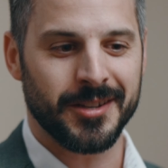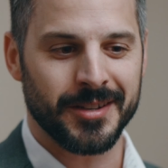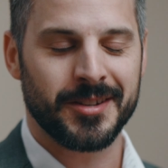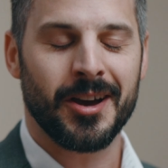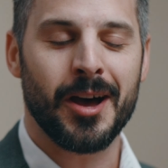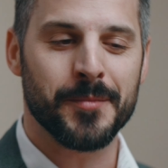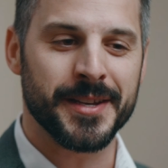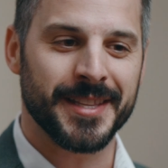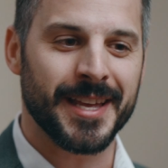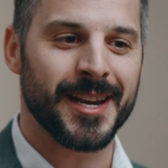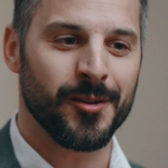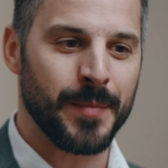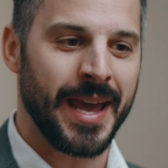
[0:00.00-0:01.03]
good comment
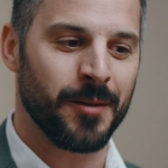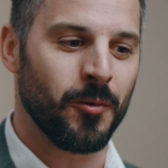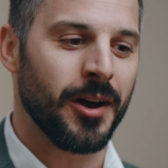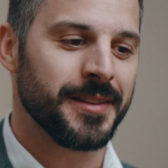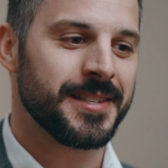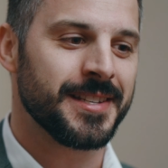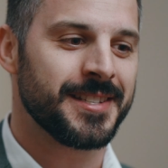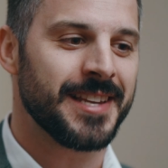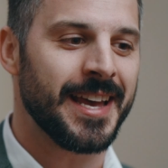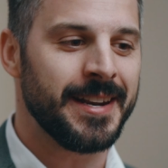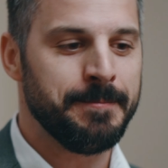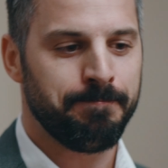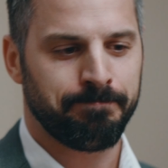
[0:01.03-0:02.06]
that he made once. He
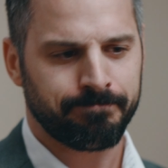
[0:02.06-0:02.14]
said,